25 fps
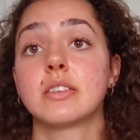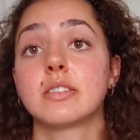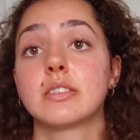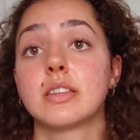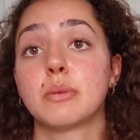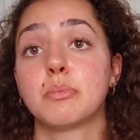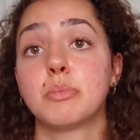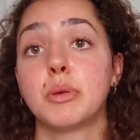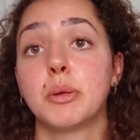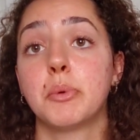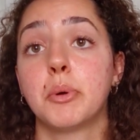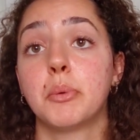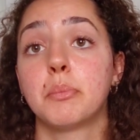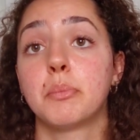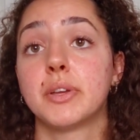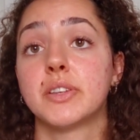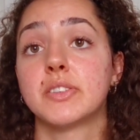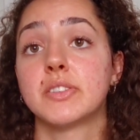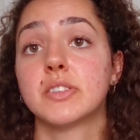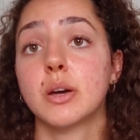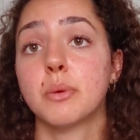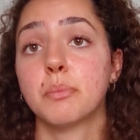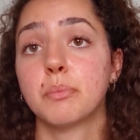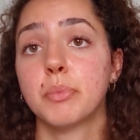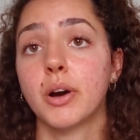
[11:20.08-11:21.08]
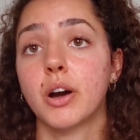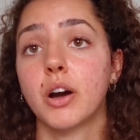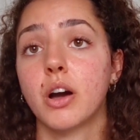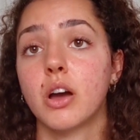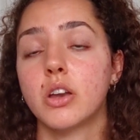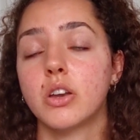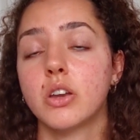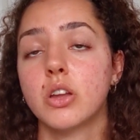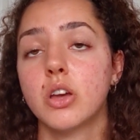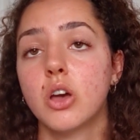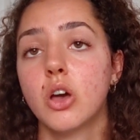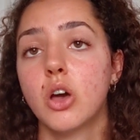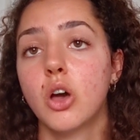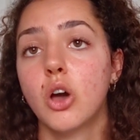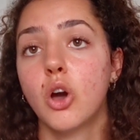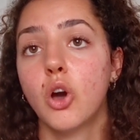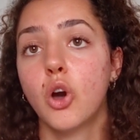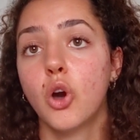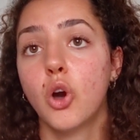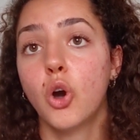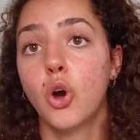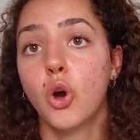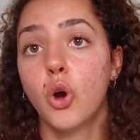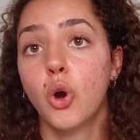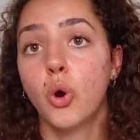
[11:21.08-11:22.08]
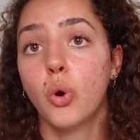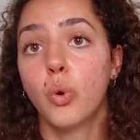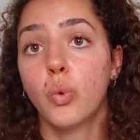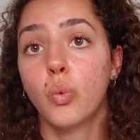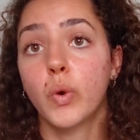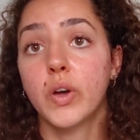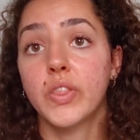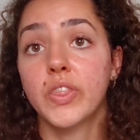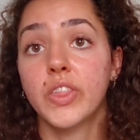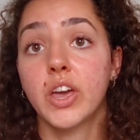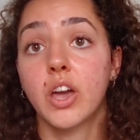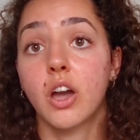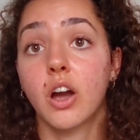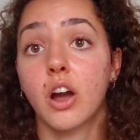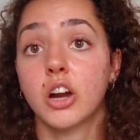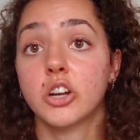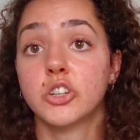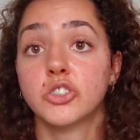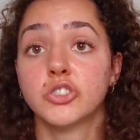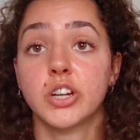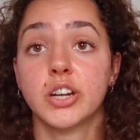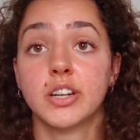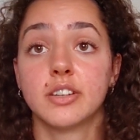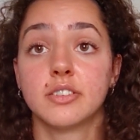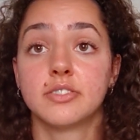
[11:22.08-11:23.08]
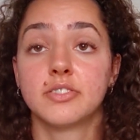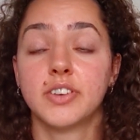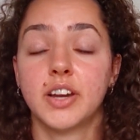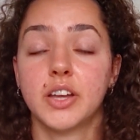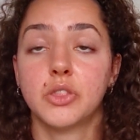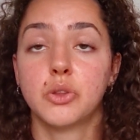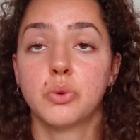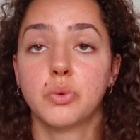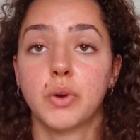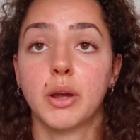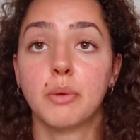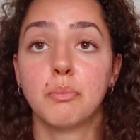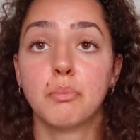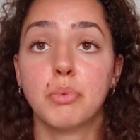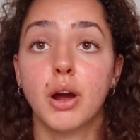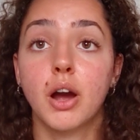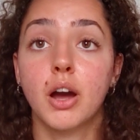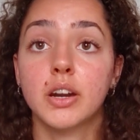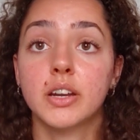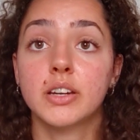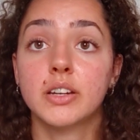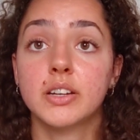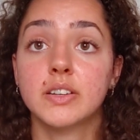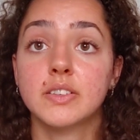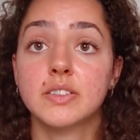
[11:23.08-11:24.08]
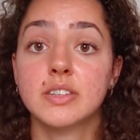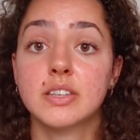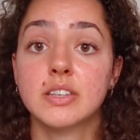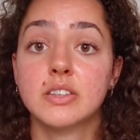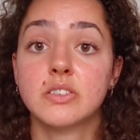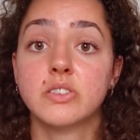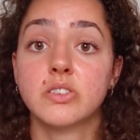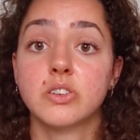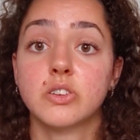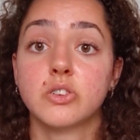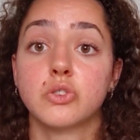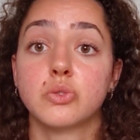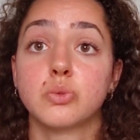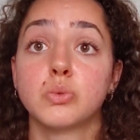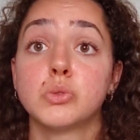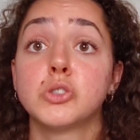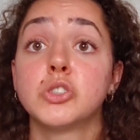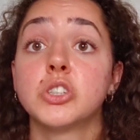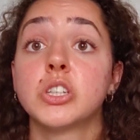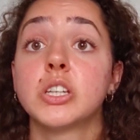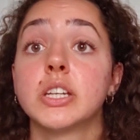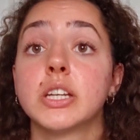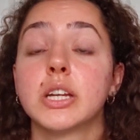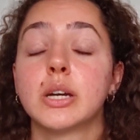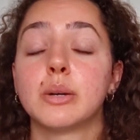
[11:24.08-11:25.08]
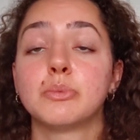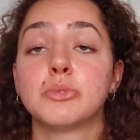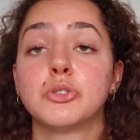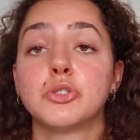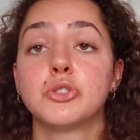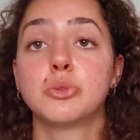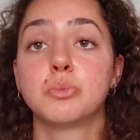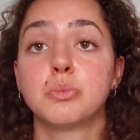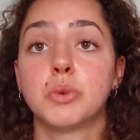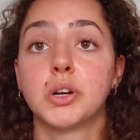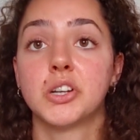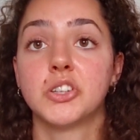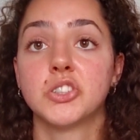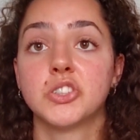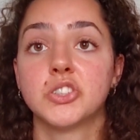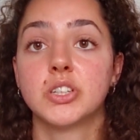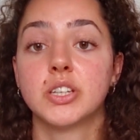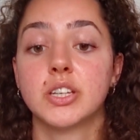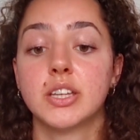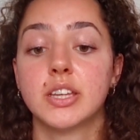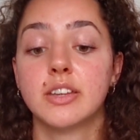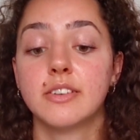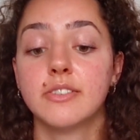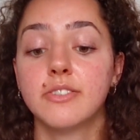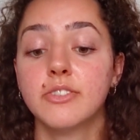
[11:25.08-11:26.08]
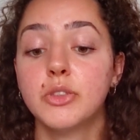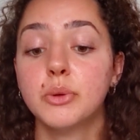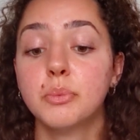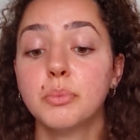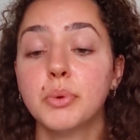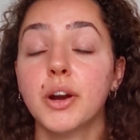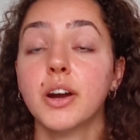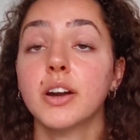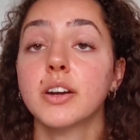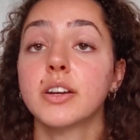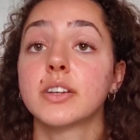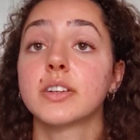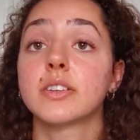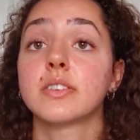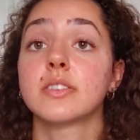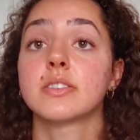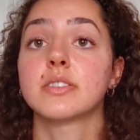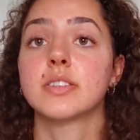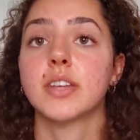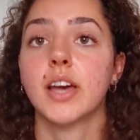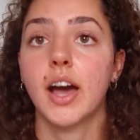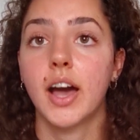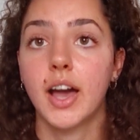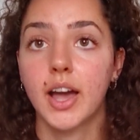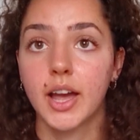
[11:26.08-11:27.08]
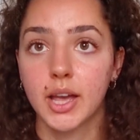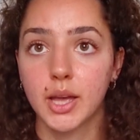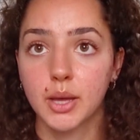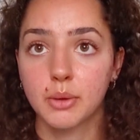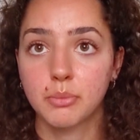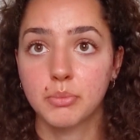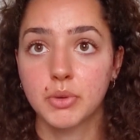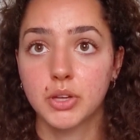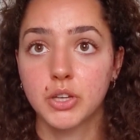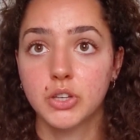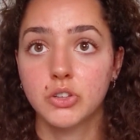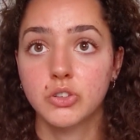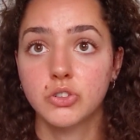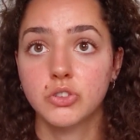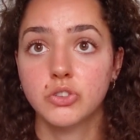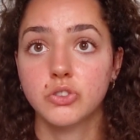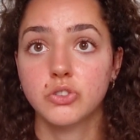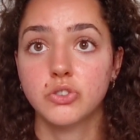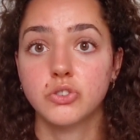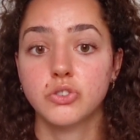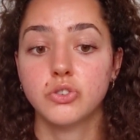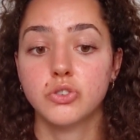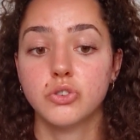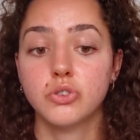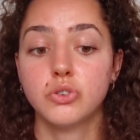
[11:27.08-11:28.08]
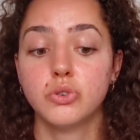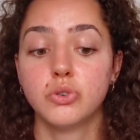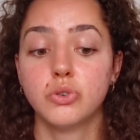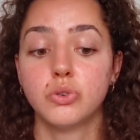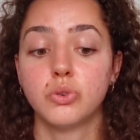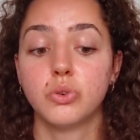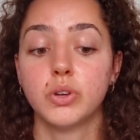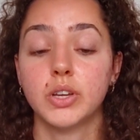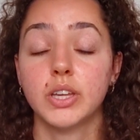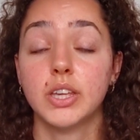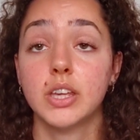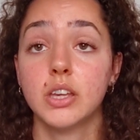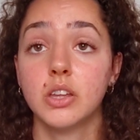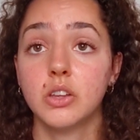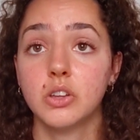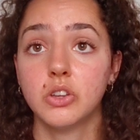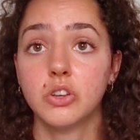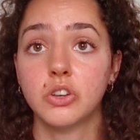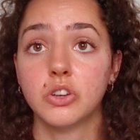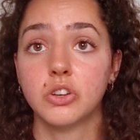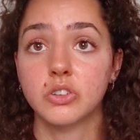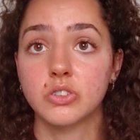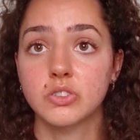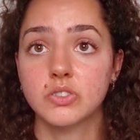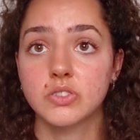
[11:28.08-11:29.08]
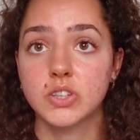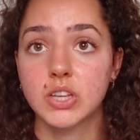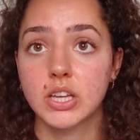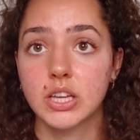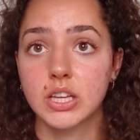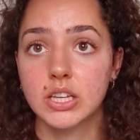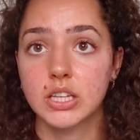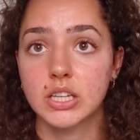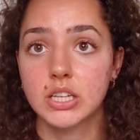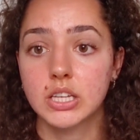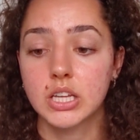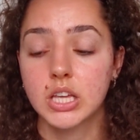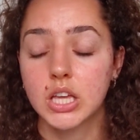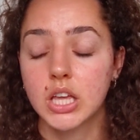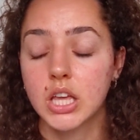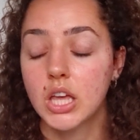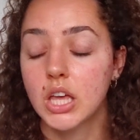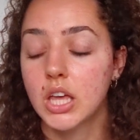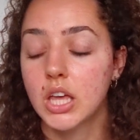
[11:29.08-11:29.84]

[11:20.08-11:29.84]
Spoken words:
that people mess up on when they are trying to find the right products, is they're switching it up too much. Give the products time to heal your skin.